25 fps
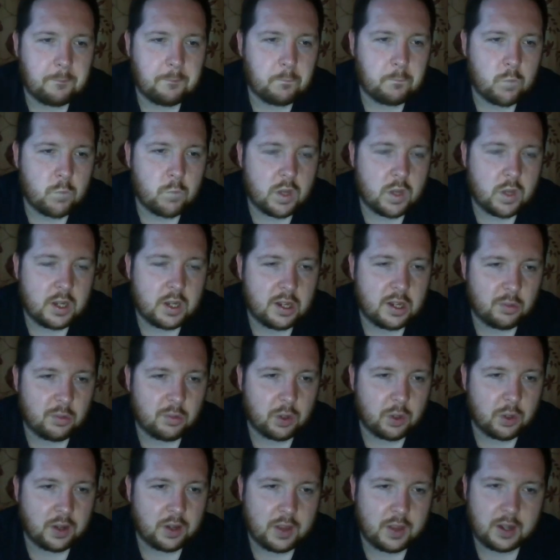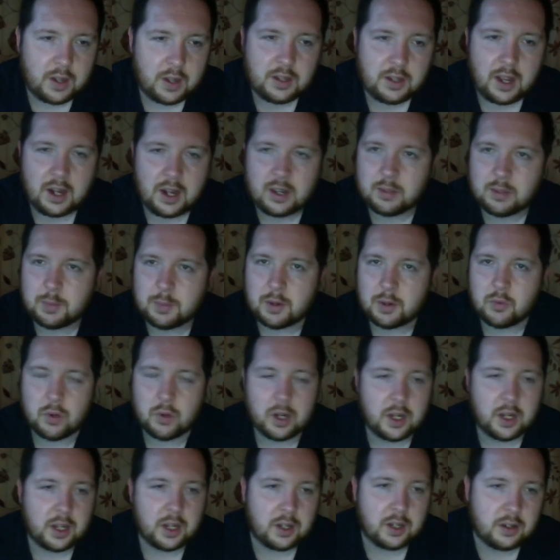He is one of their talisman
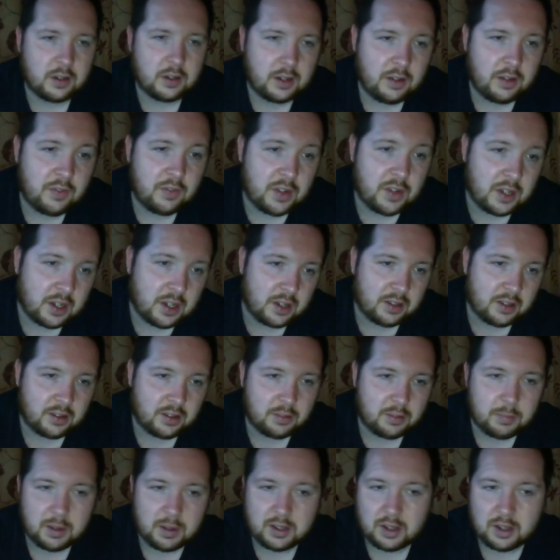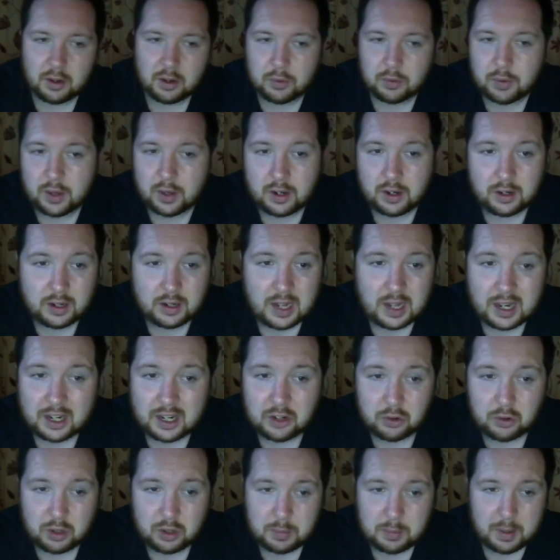really, and if he does miss out, then that can
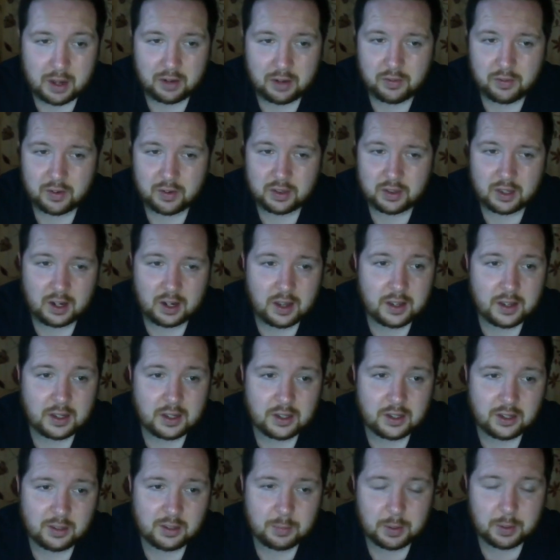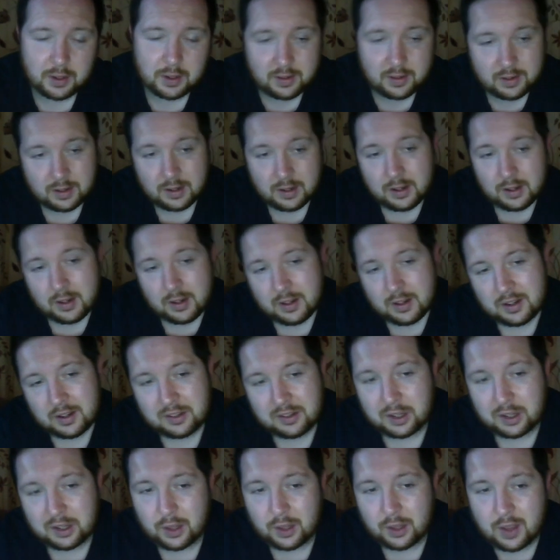only benefit the Lions. But
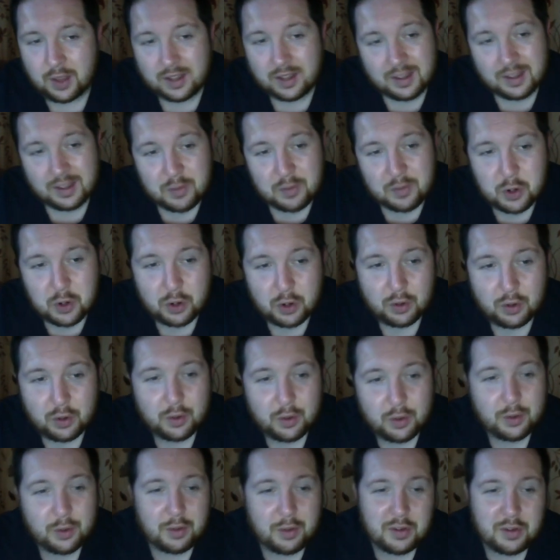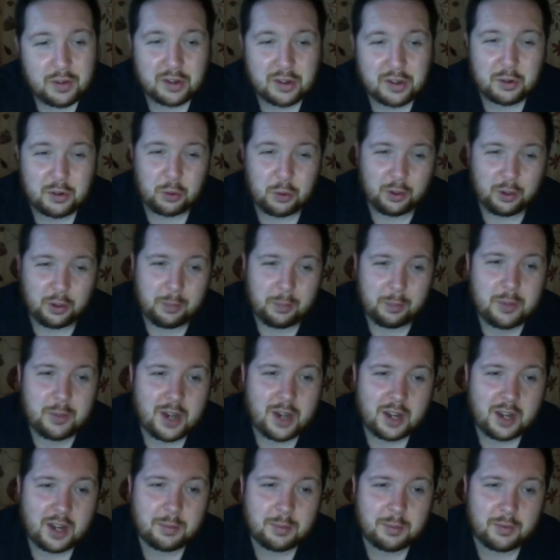saying that, they've just called up
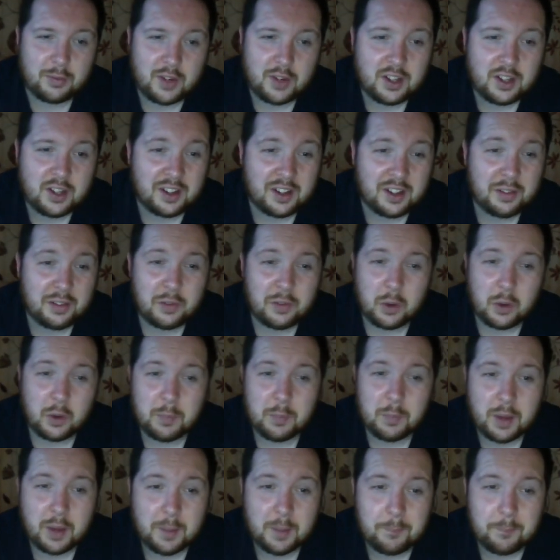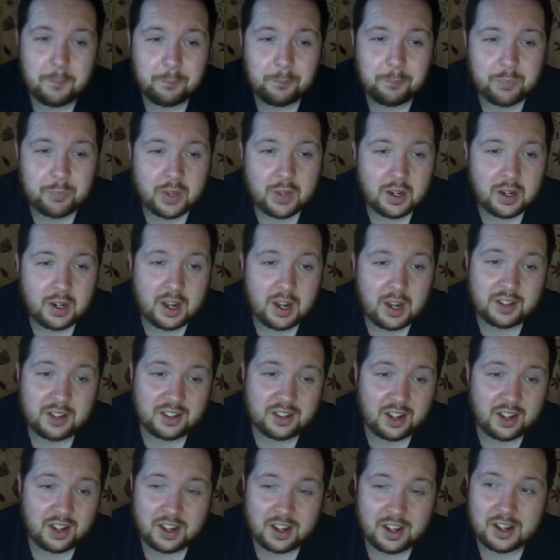Jasper Visa from Leicester
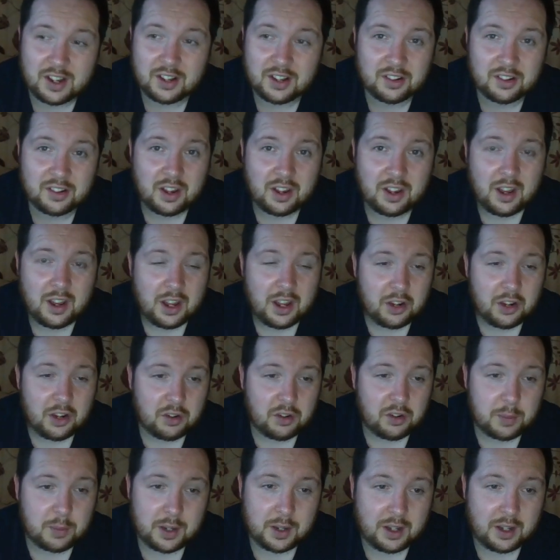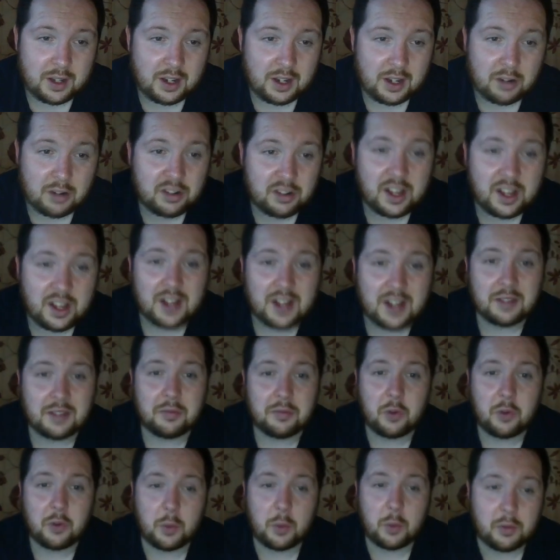Tigers, who's been in outstanding
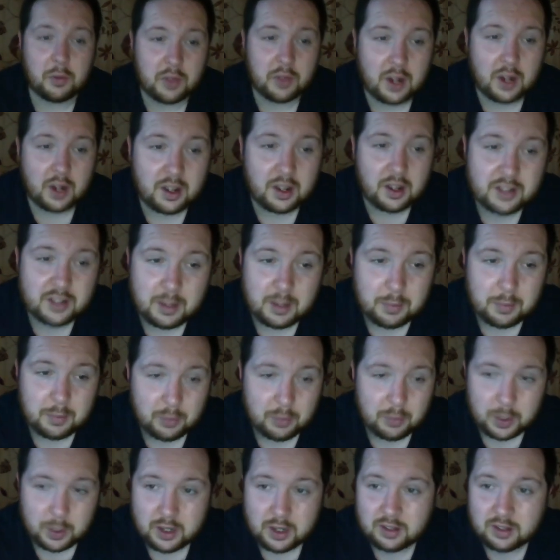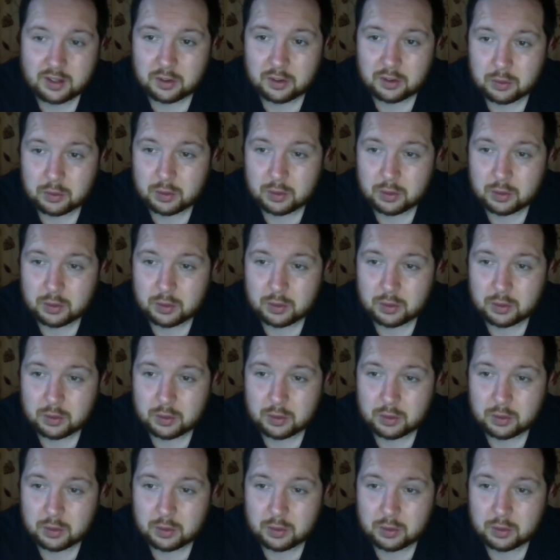form over the last couple of weeks. So